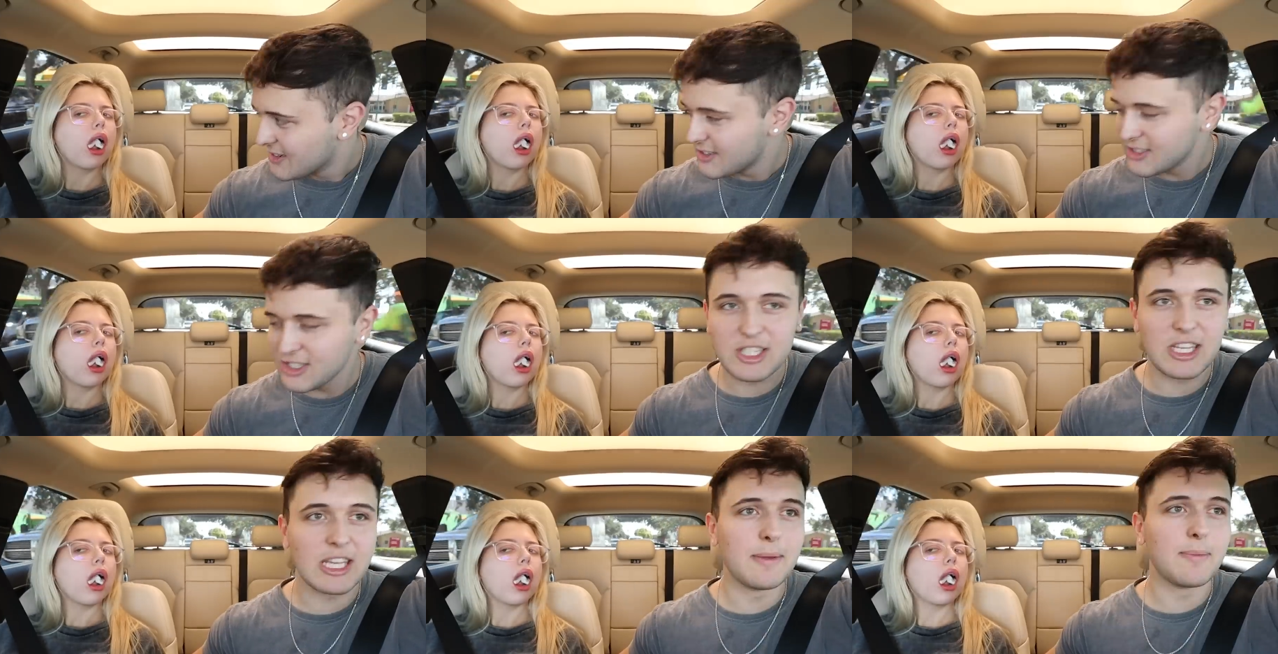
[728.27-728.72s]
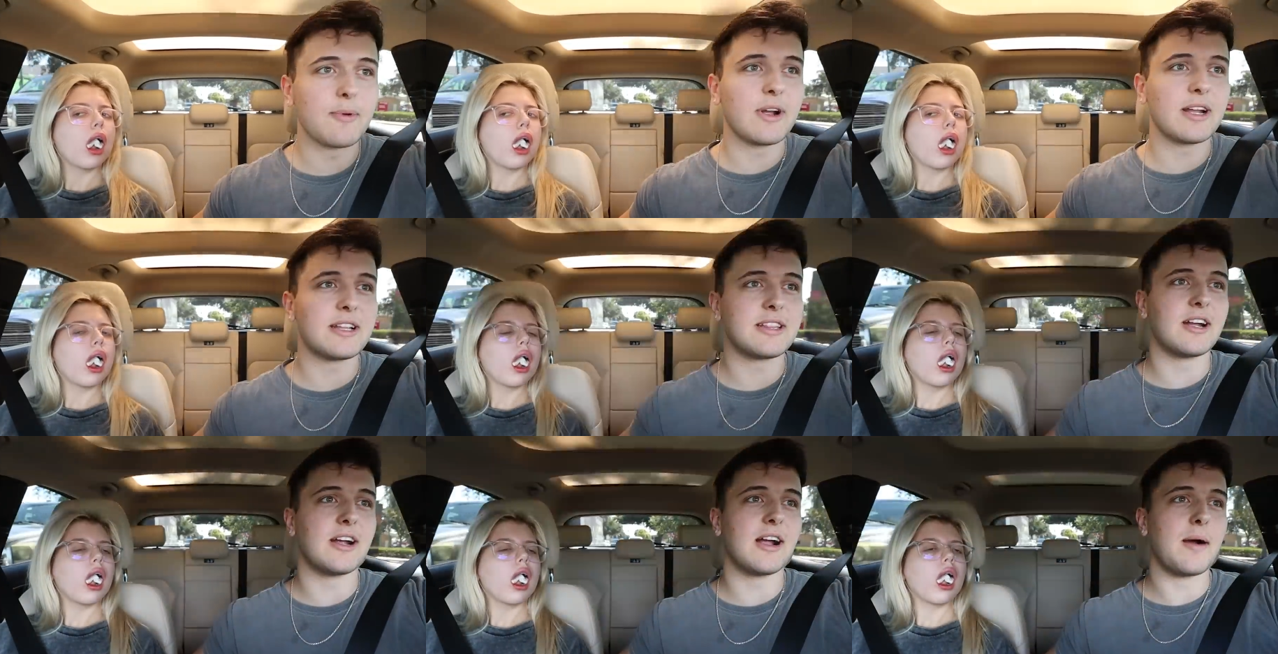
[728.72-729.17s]
Speaker 1: Just keep it
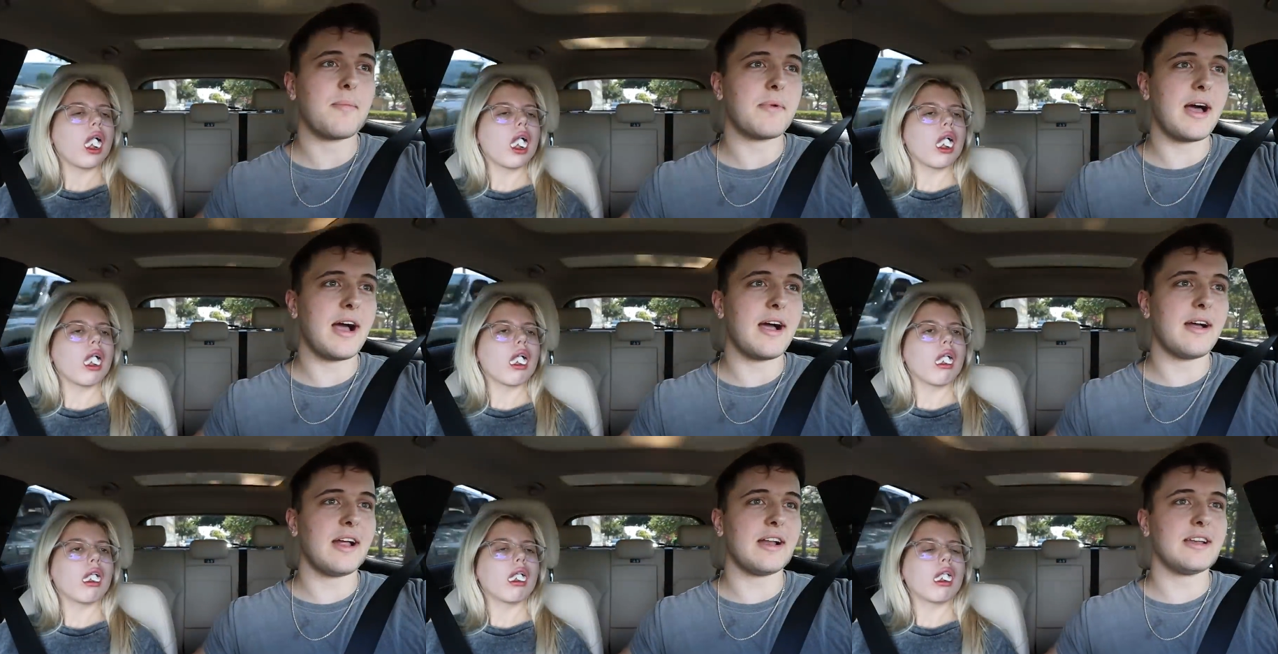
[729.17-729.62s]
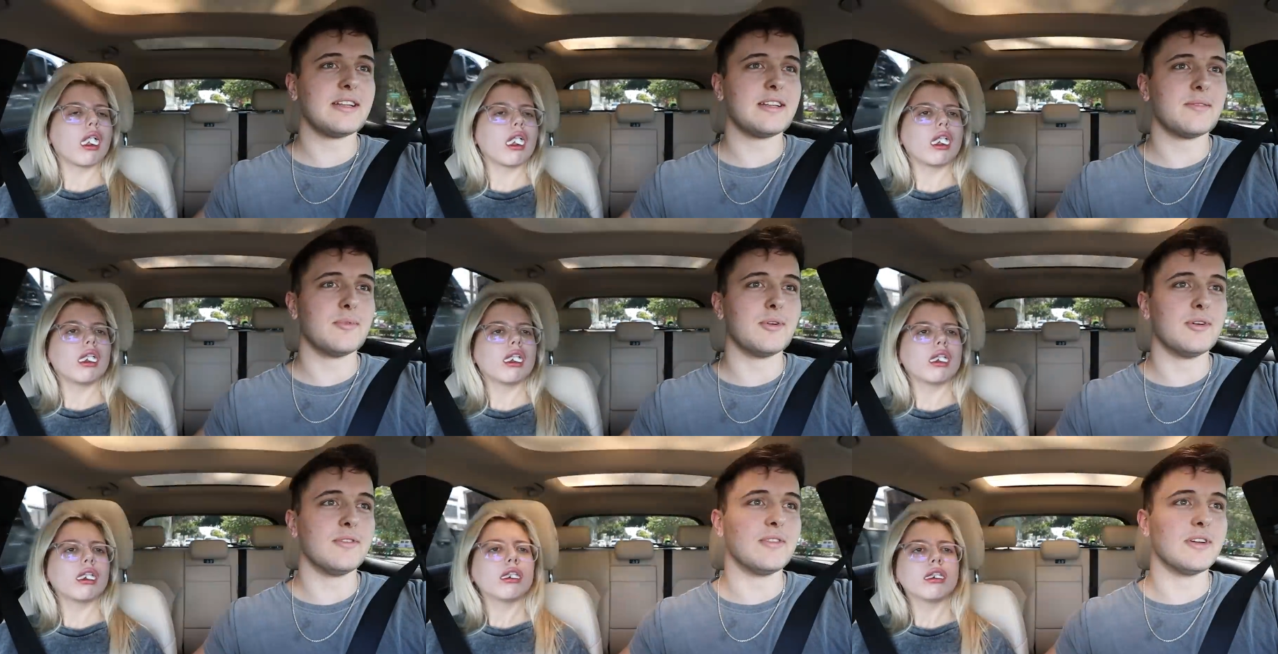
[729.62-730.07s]
right there. I need
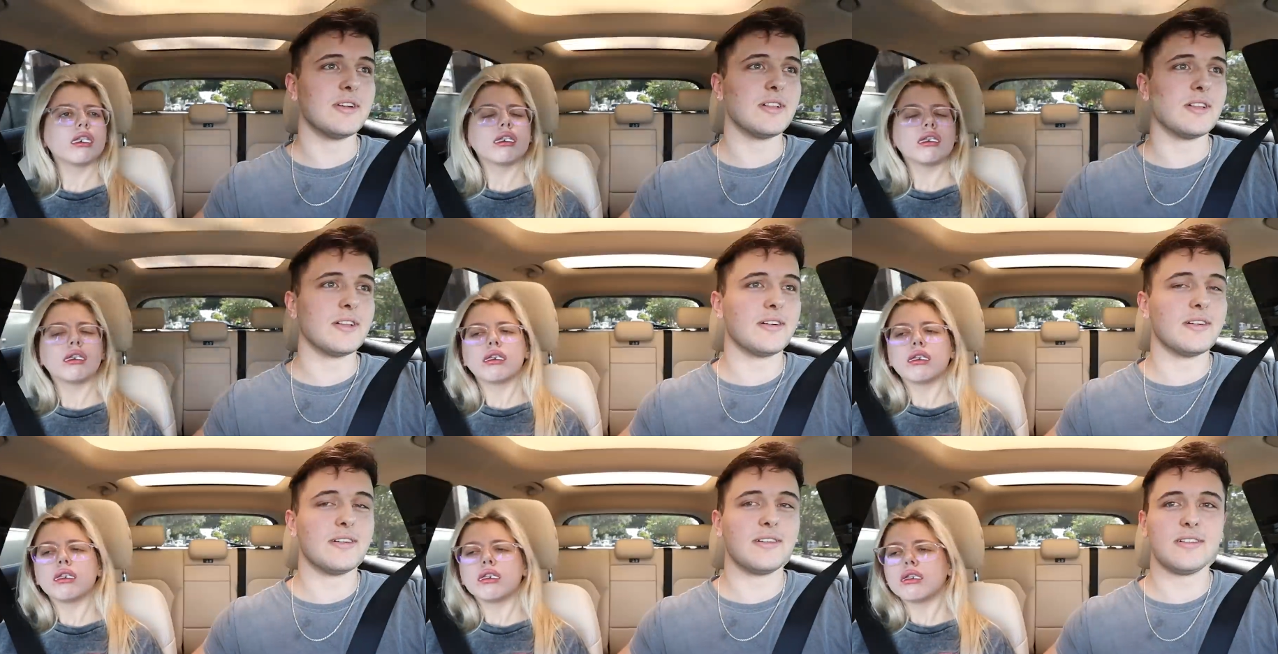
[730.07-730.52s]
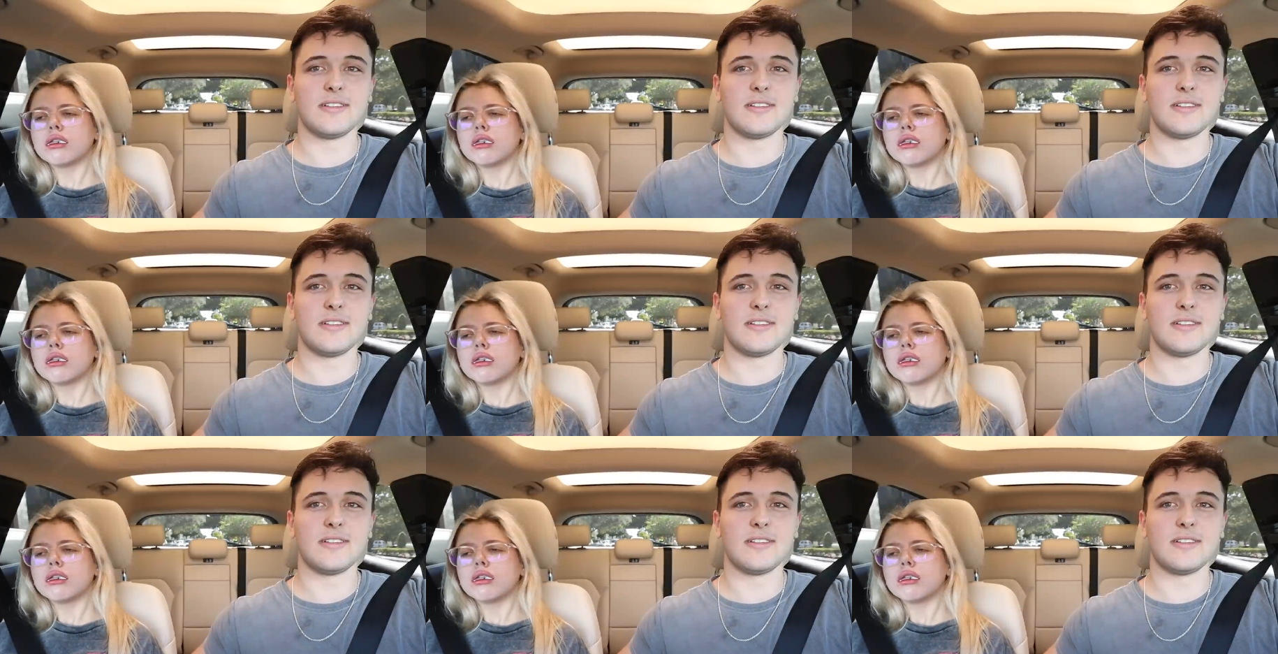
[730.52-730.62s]
to move it a little. How